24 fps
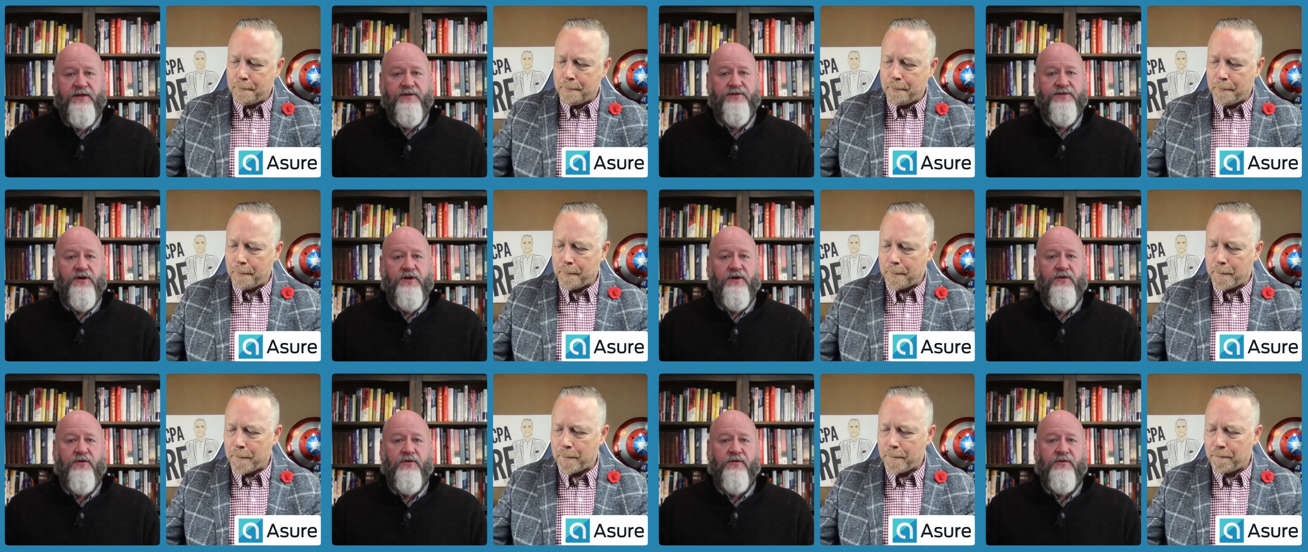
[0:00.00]

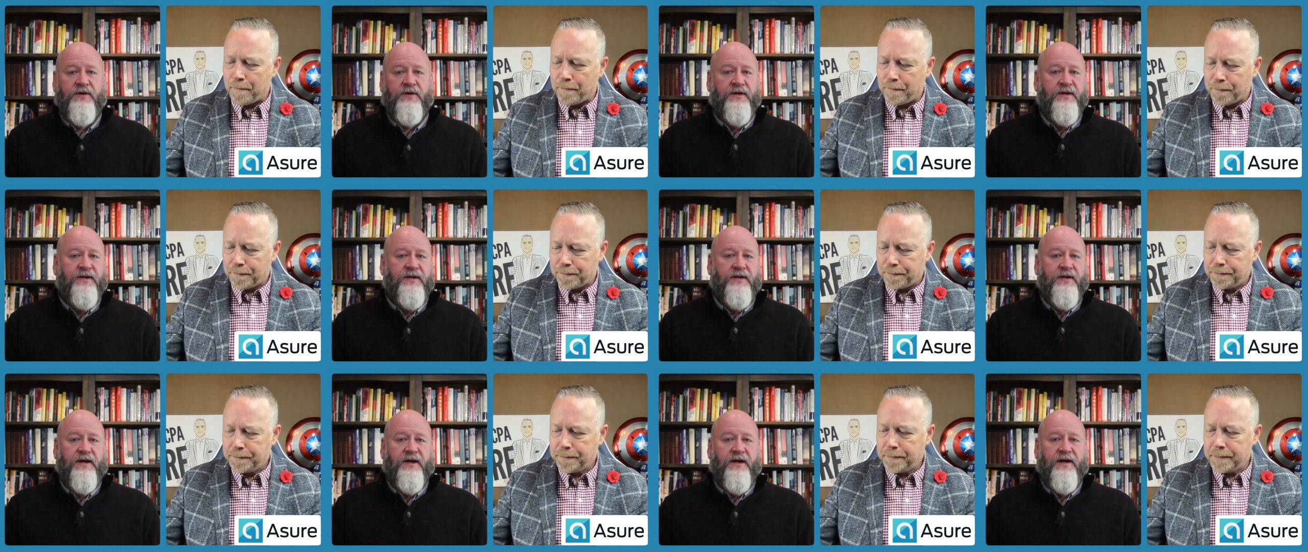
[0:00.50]
Speaker 1: So,
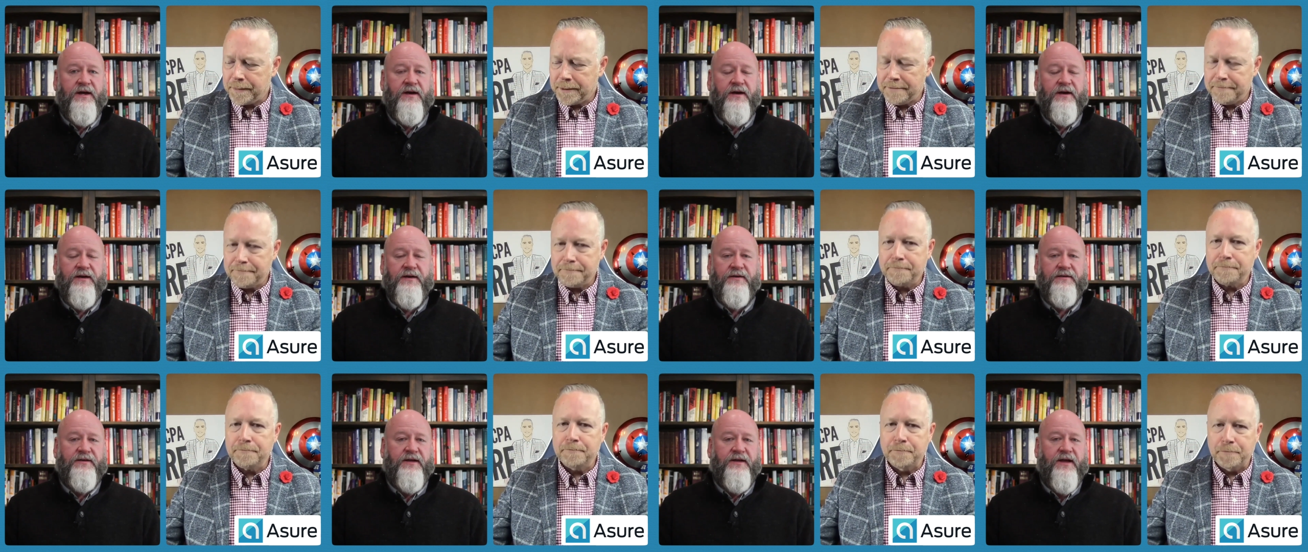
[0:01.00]

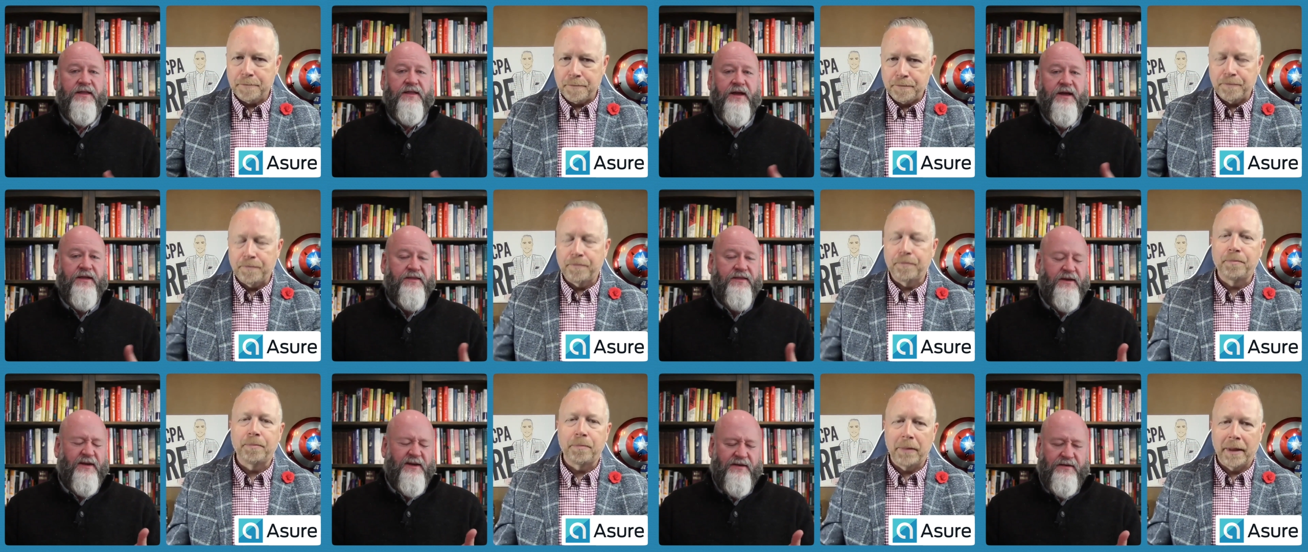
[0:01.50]
uh,
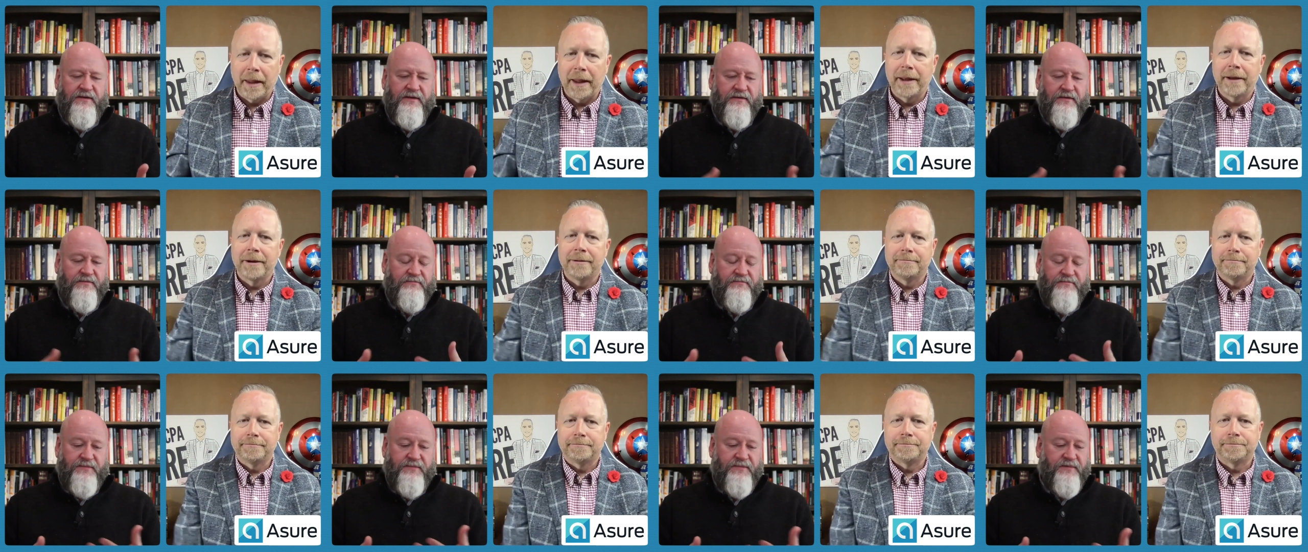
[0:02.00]
in,
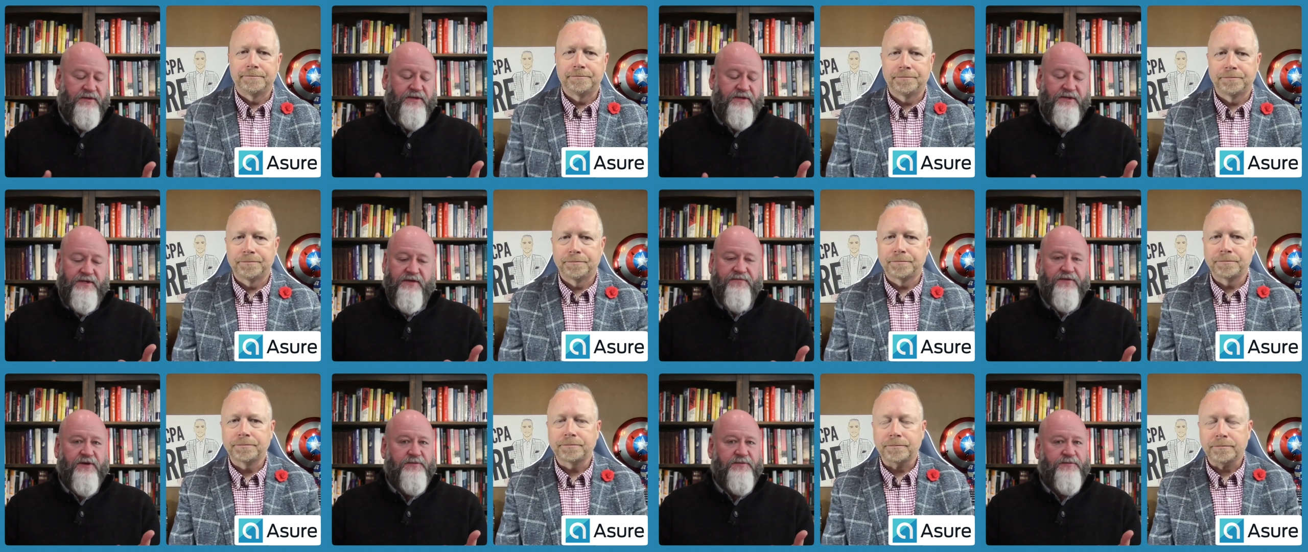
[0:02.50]
in
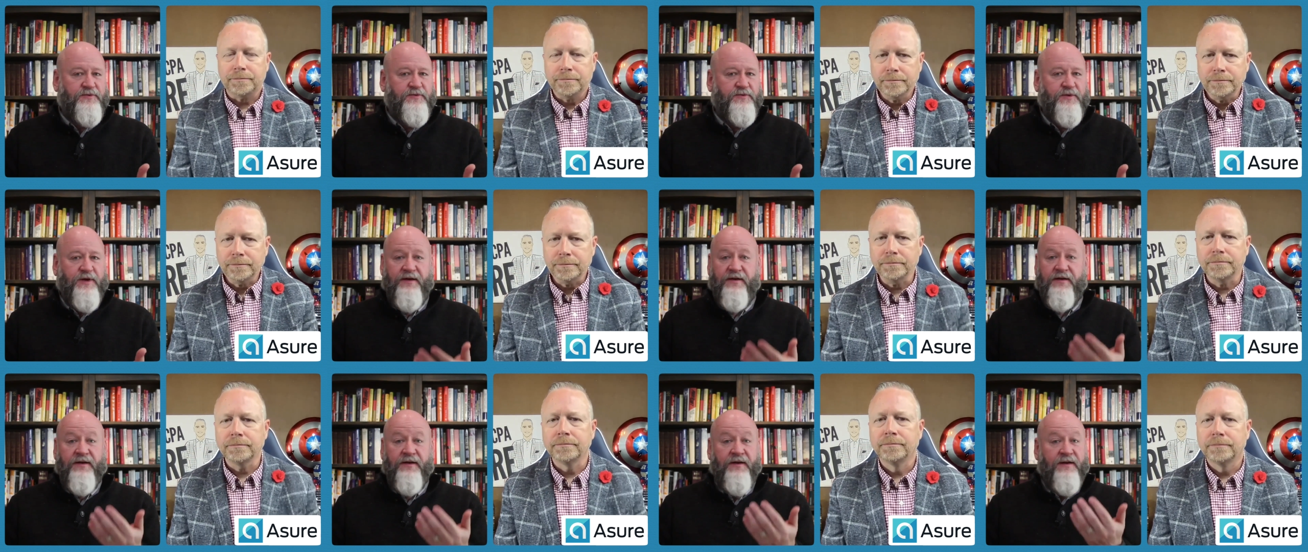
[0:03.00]
difference
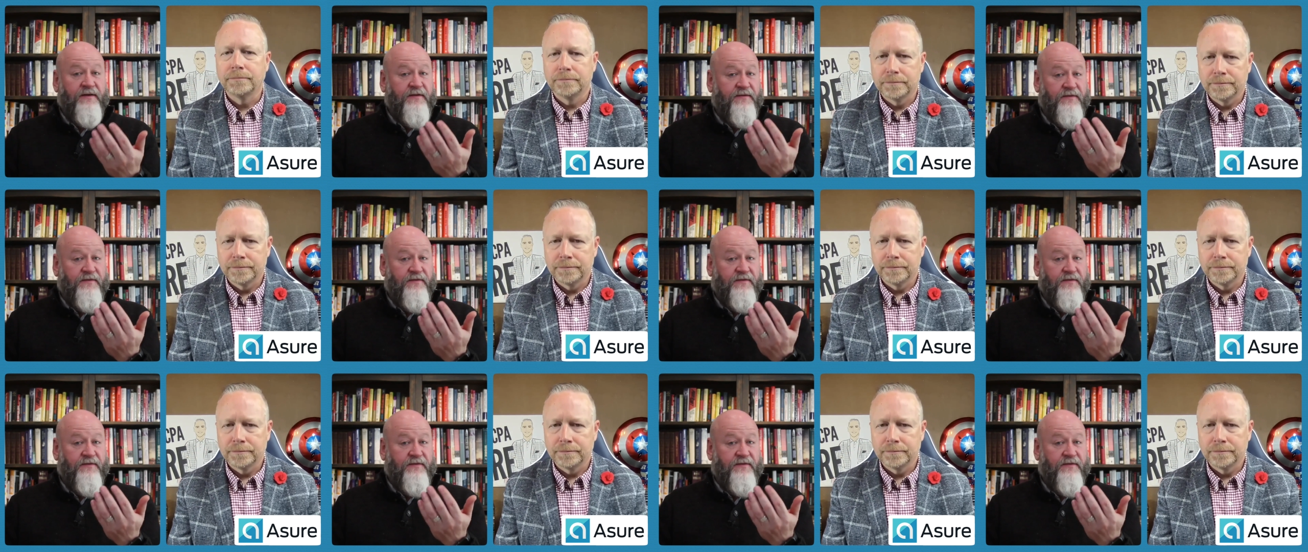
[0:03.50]
between